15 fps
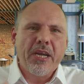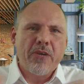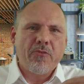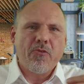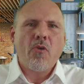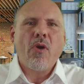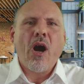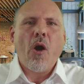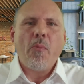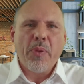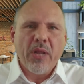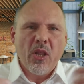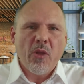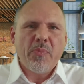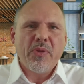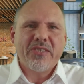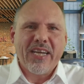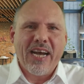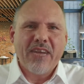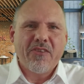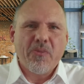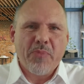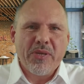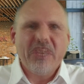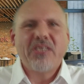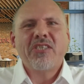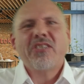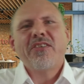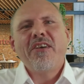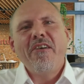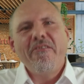grow our billable side of the business